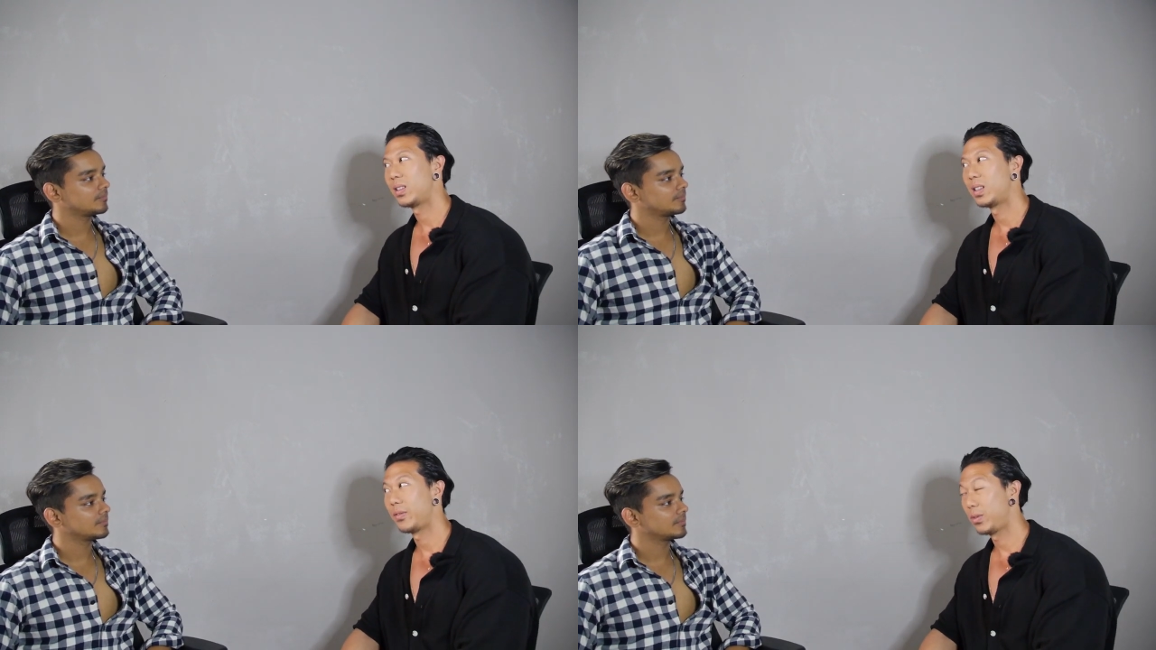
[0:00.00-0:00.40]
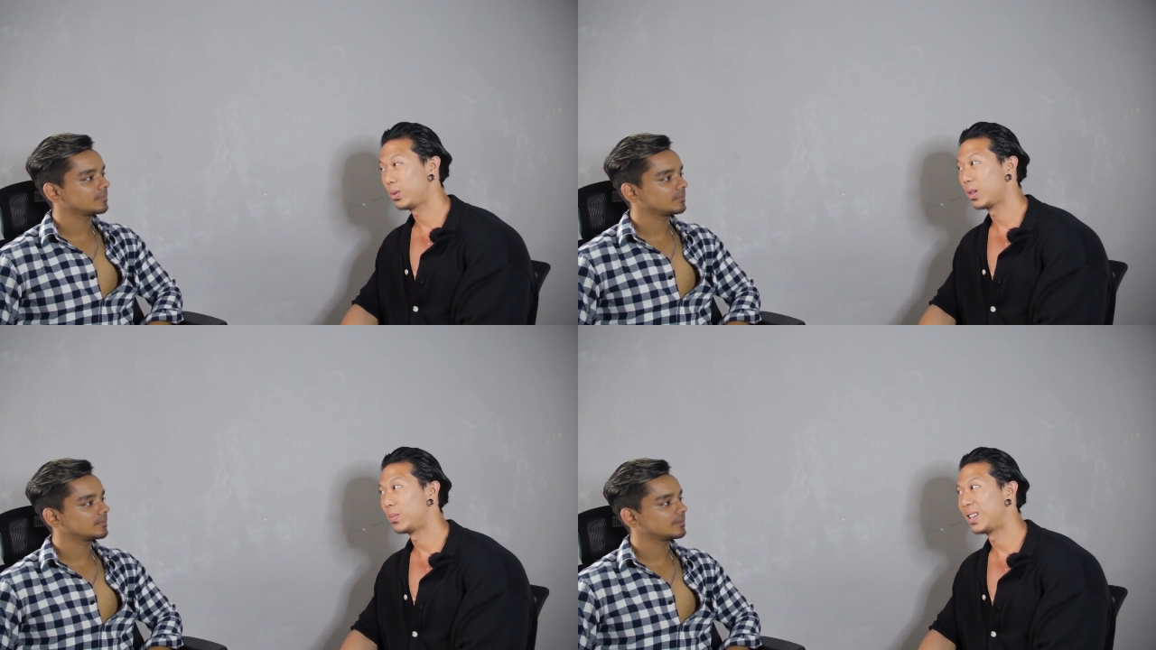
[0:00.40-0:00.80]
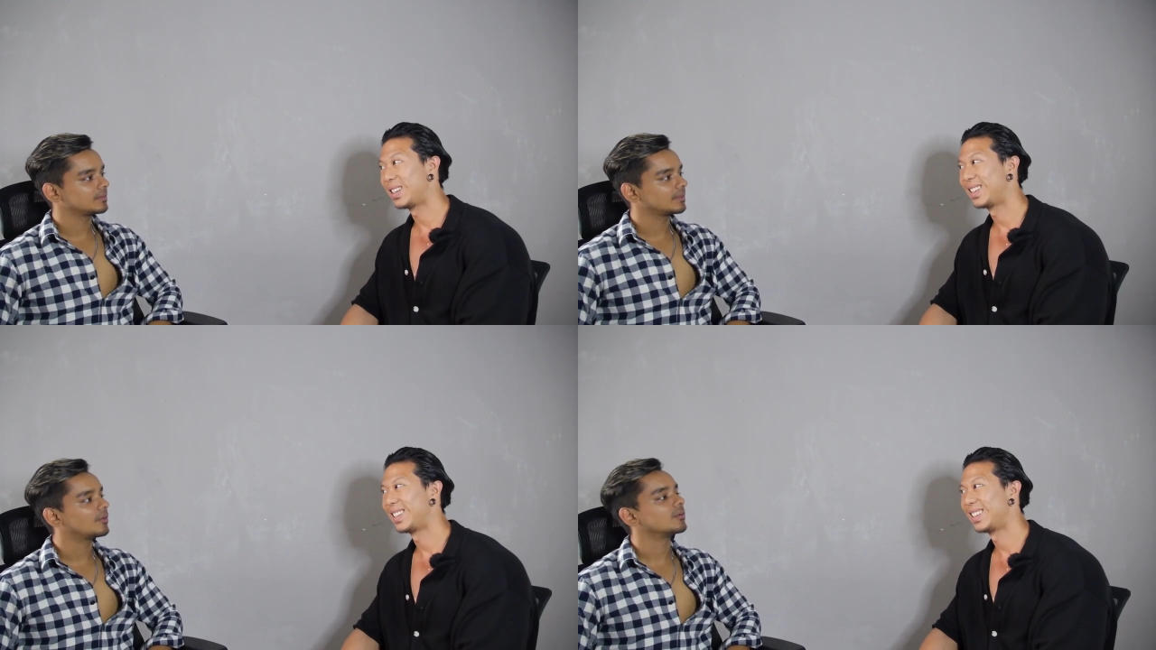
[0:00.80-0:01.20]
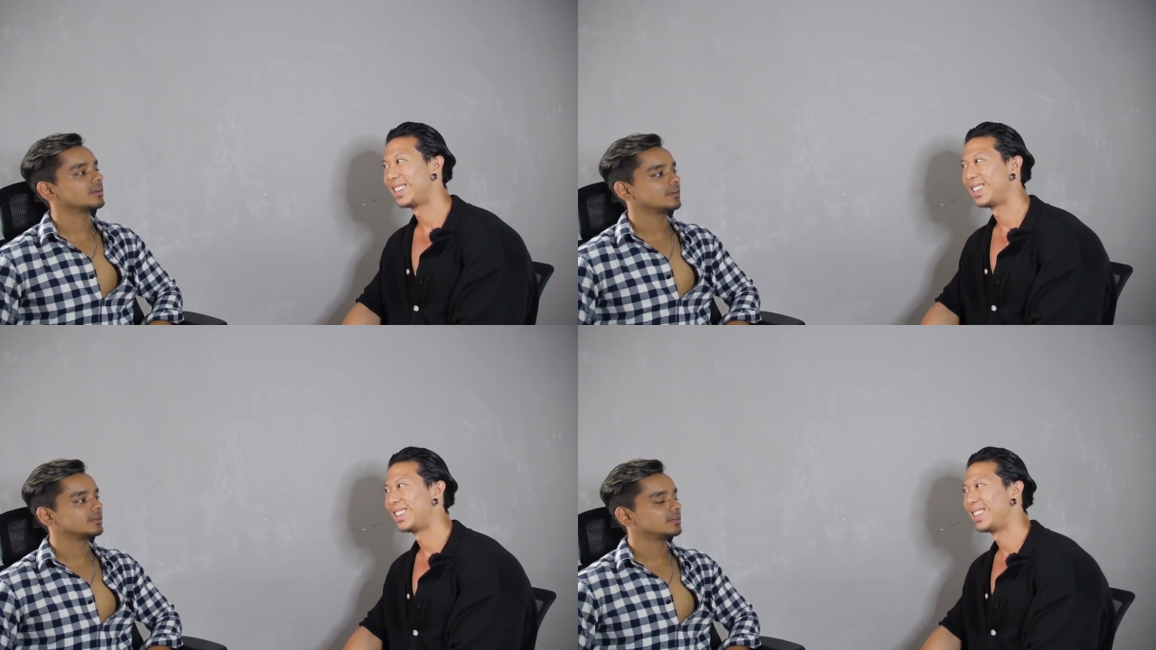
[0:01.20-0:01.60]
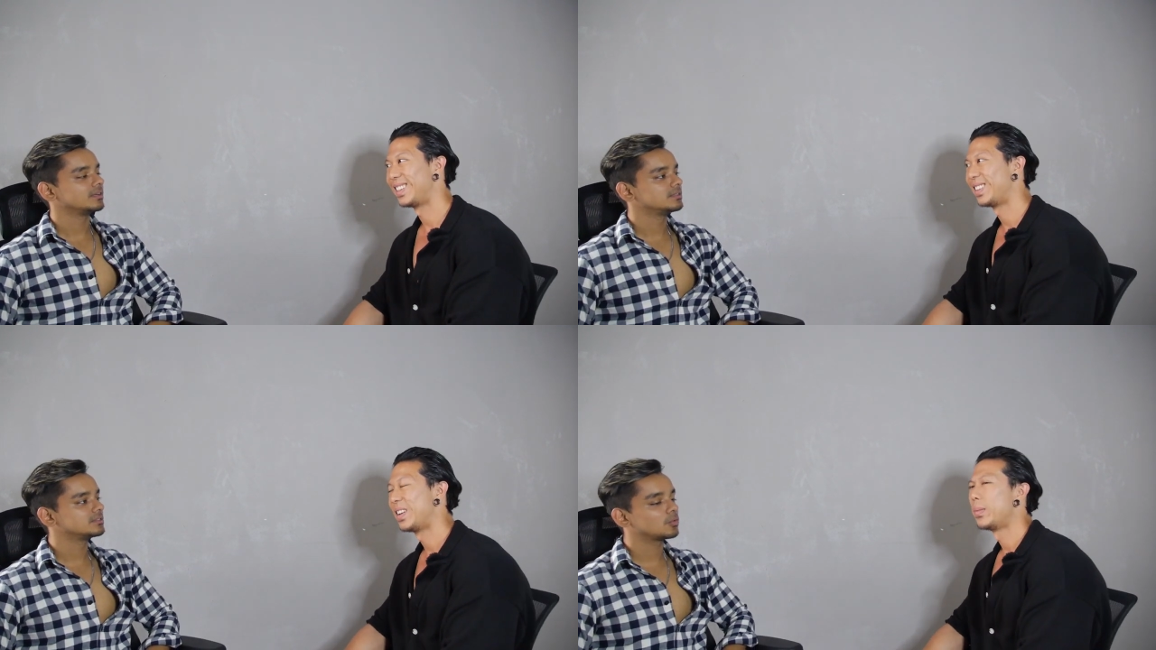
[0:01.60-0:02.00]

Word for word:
Speaker 1: they filter me. Okay. Yeah.